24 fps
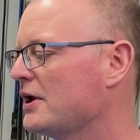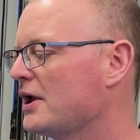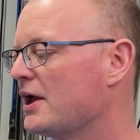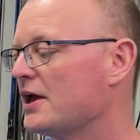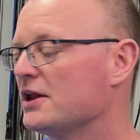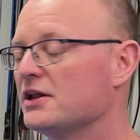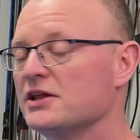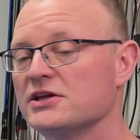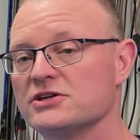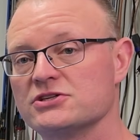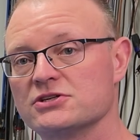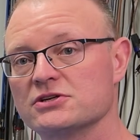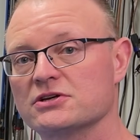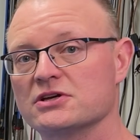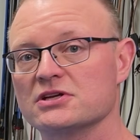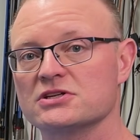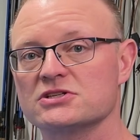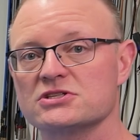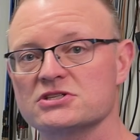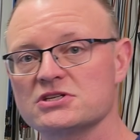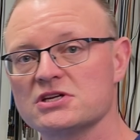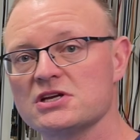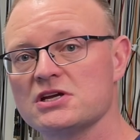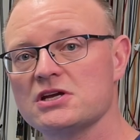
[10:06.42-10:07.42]
And as you can
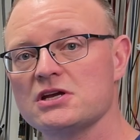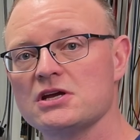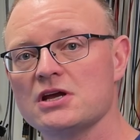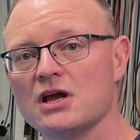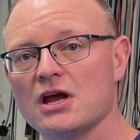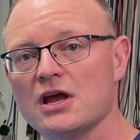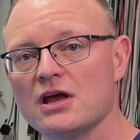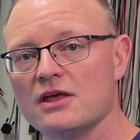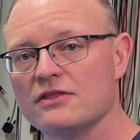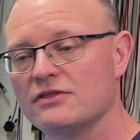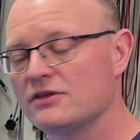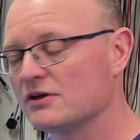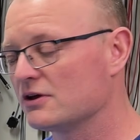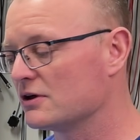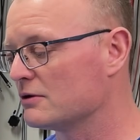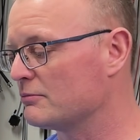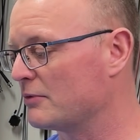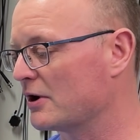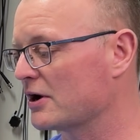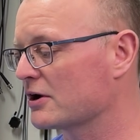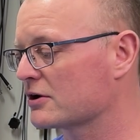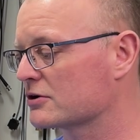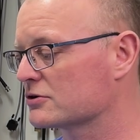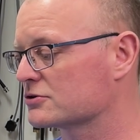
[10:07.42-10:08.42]
see, the
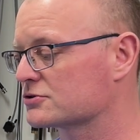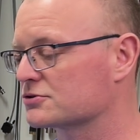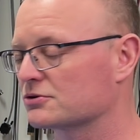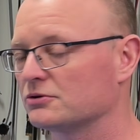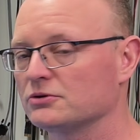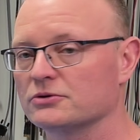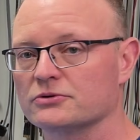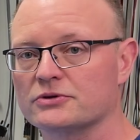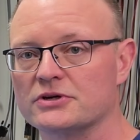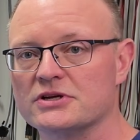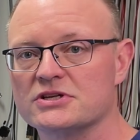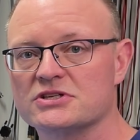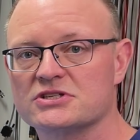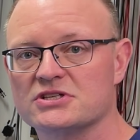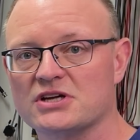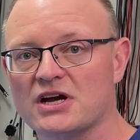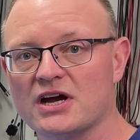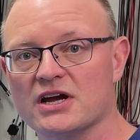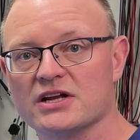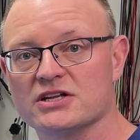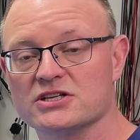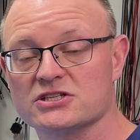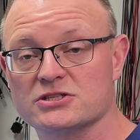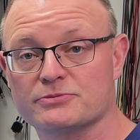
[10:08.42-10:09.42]
microcontroller
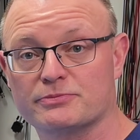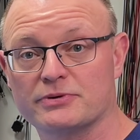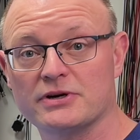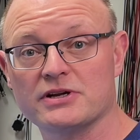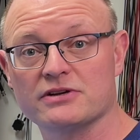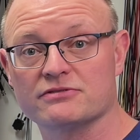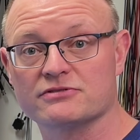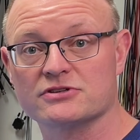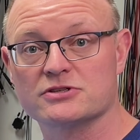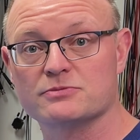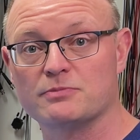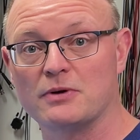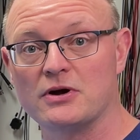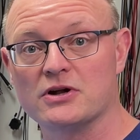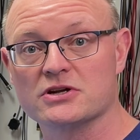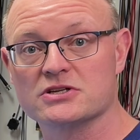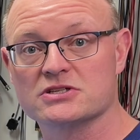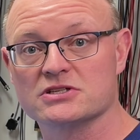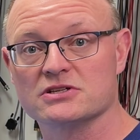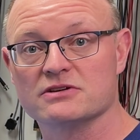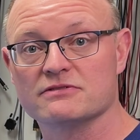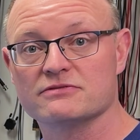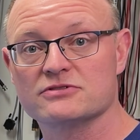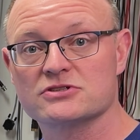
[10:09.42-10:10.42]
inside is pretty
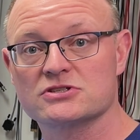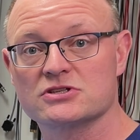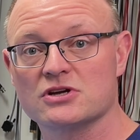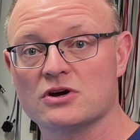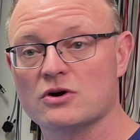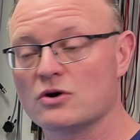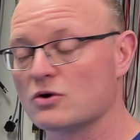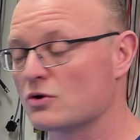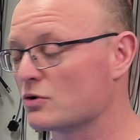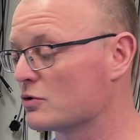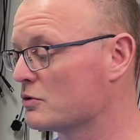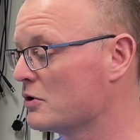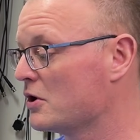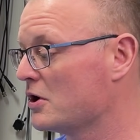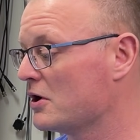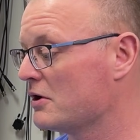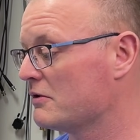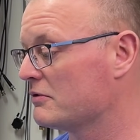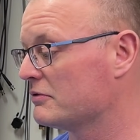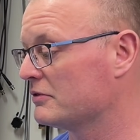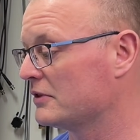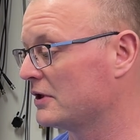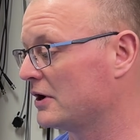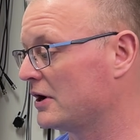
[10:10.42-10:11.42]
responsive, so
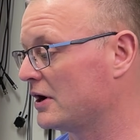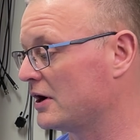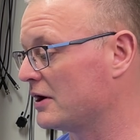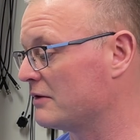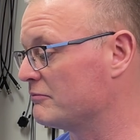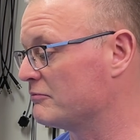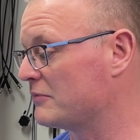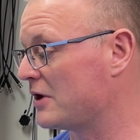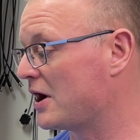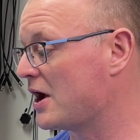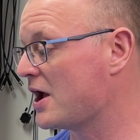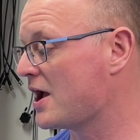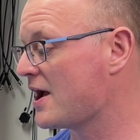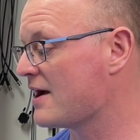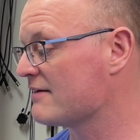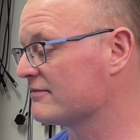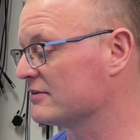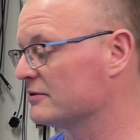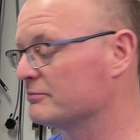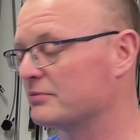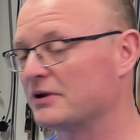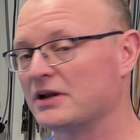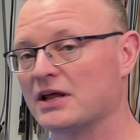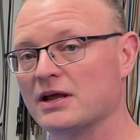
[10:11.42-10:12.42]
I haven't
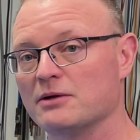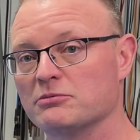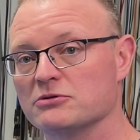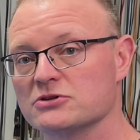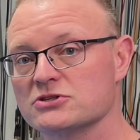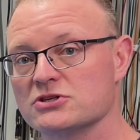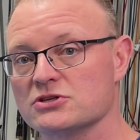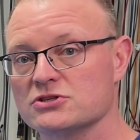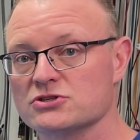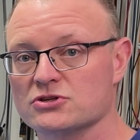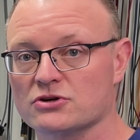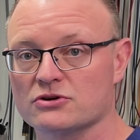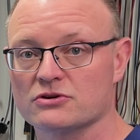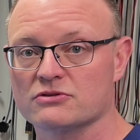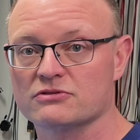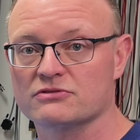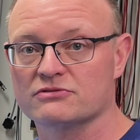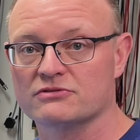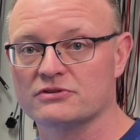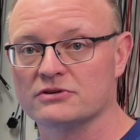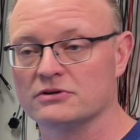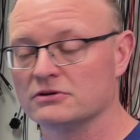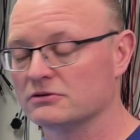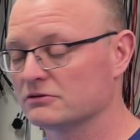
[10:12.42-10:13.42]
been able to
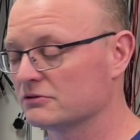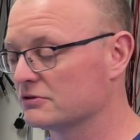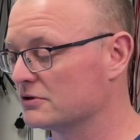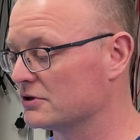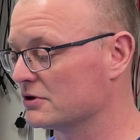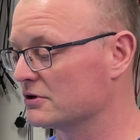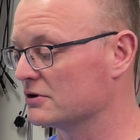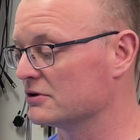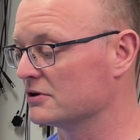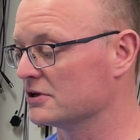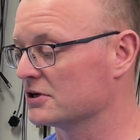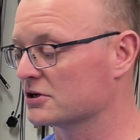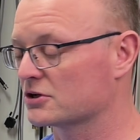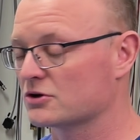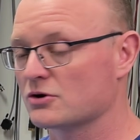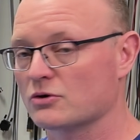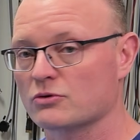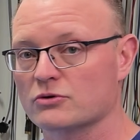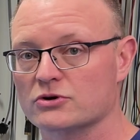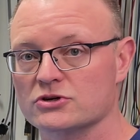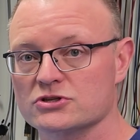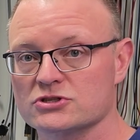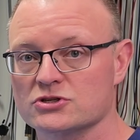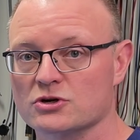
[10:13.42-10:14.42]
turn the
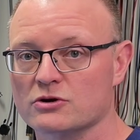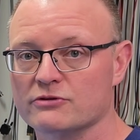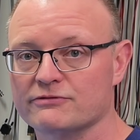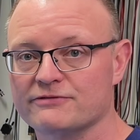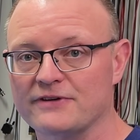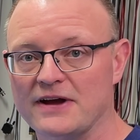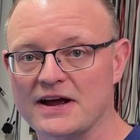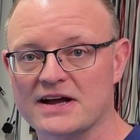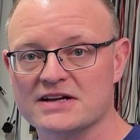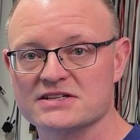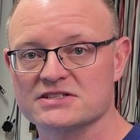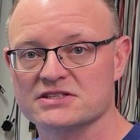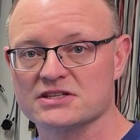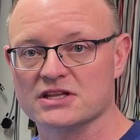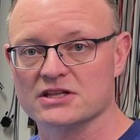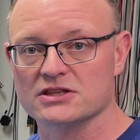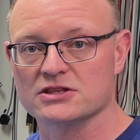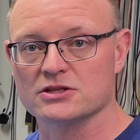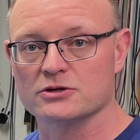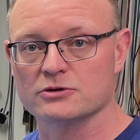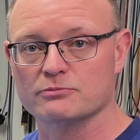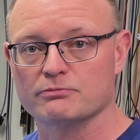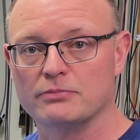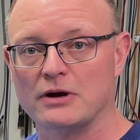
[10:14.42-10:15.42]
encoder so fast that the
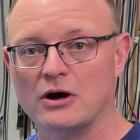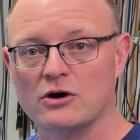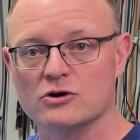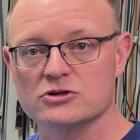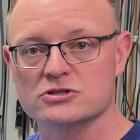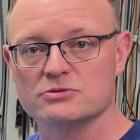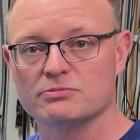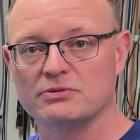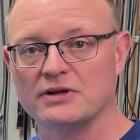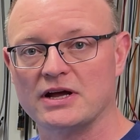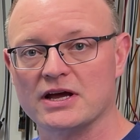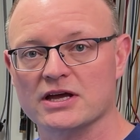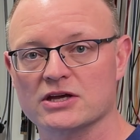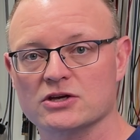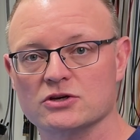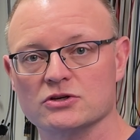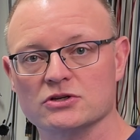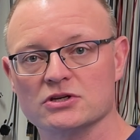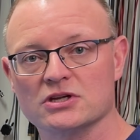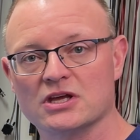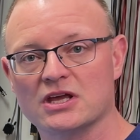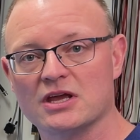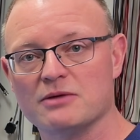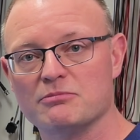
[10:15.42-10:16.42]
power supply couldn't
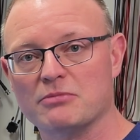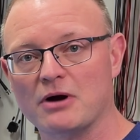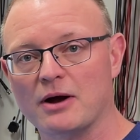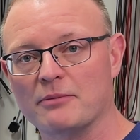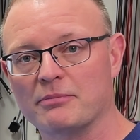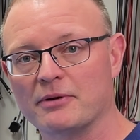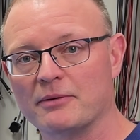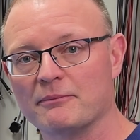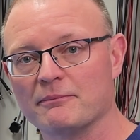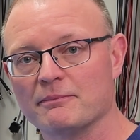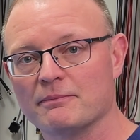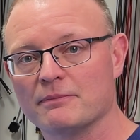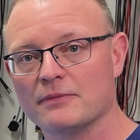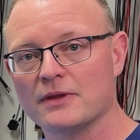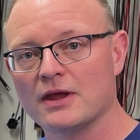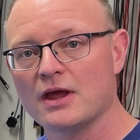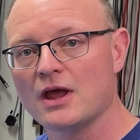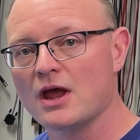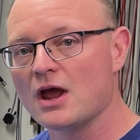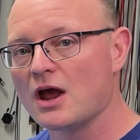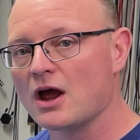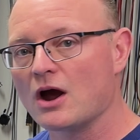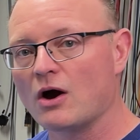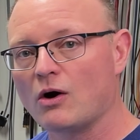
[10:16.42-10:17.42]
keep up.
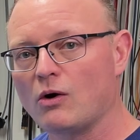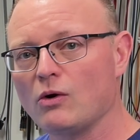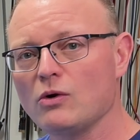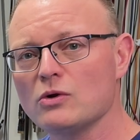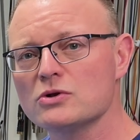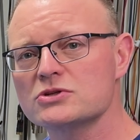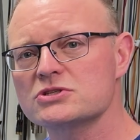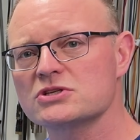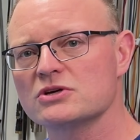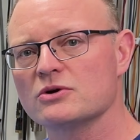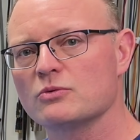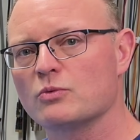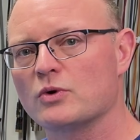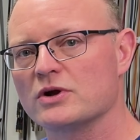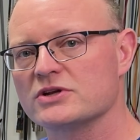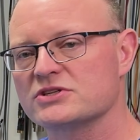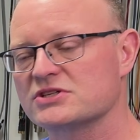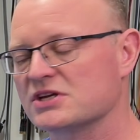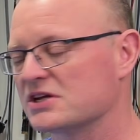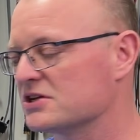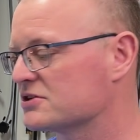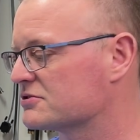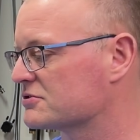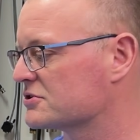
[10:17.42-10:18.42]
Also, what's
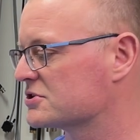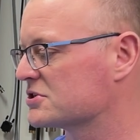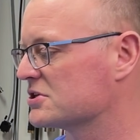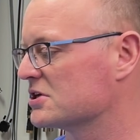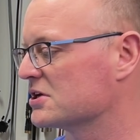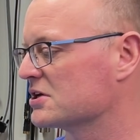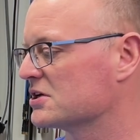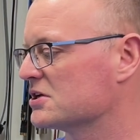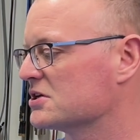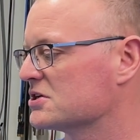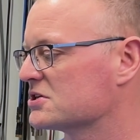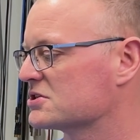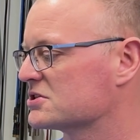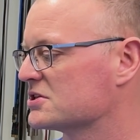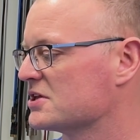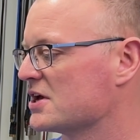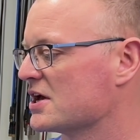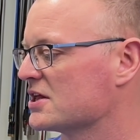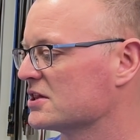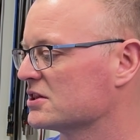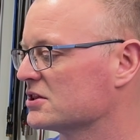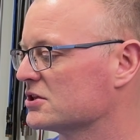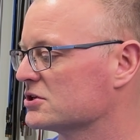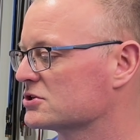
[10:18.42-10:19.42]
interesting is
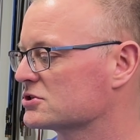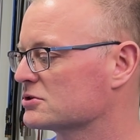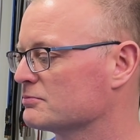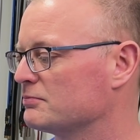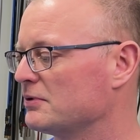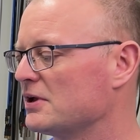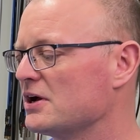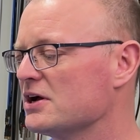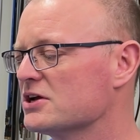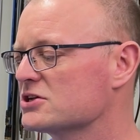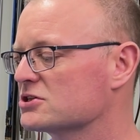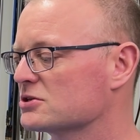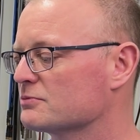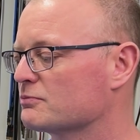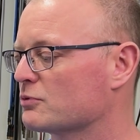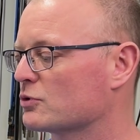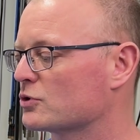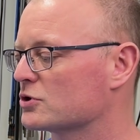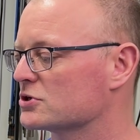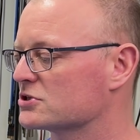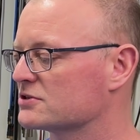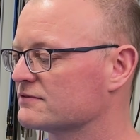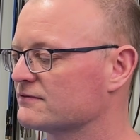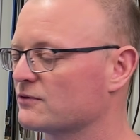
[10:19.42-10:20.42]
that the supply
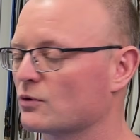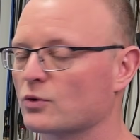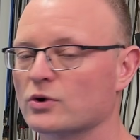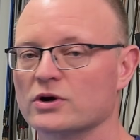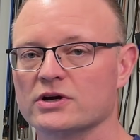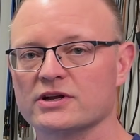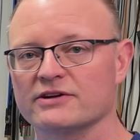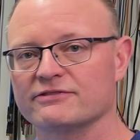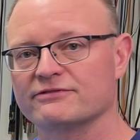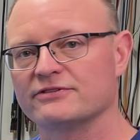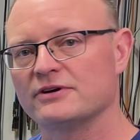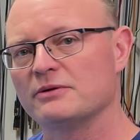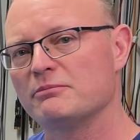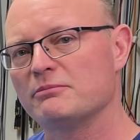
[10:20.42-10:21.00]
supports 4 different